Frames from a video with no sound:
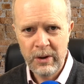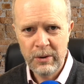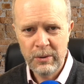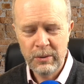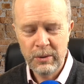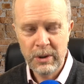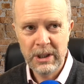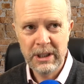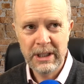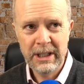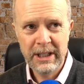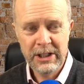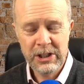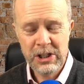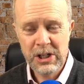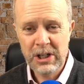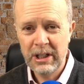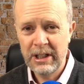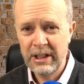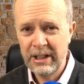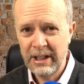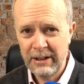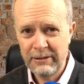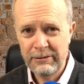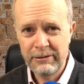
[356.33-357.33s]
Well,
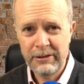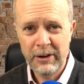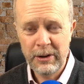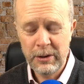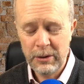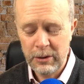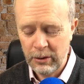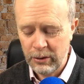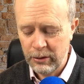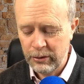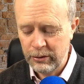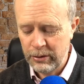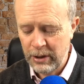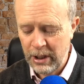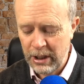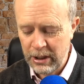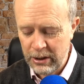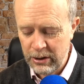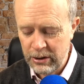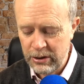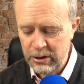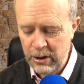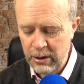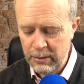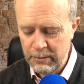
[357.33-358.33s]
actually, that phone calls, I
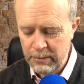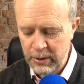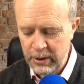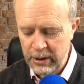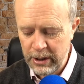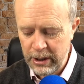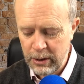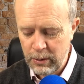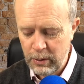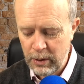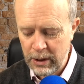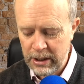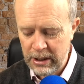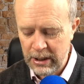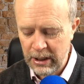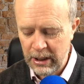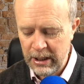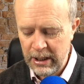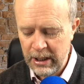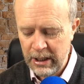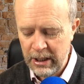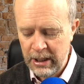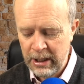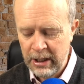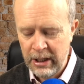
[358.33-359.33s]
could do it pretty quickly.